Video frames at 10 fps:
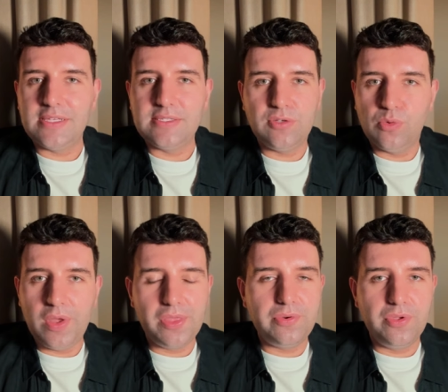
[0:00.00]
I still
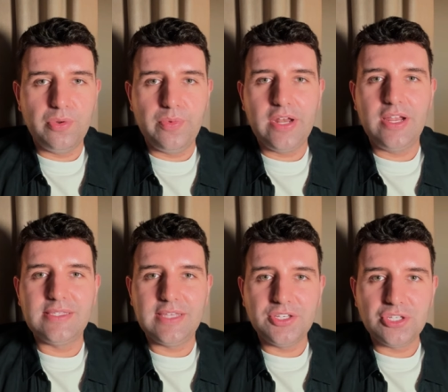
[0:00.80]
went through the
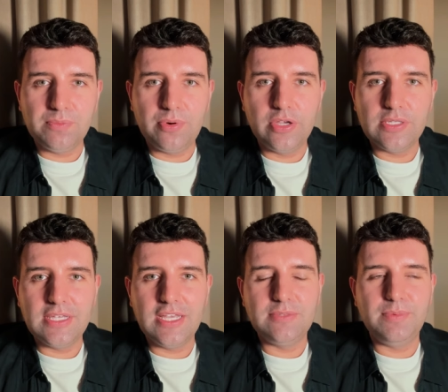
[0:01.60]
retinization
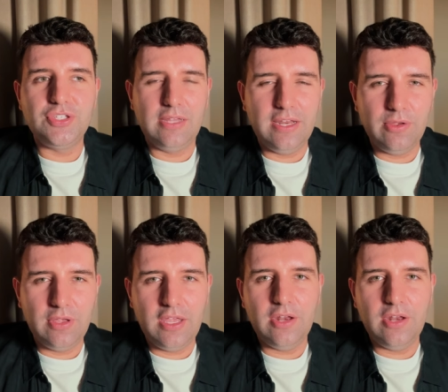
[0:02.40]
process, but in a,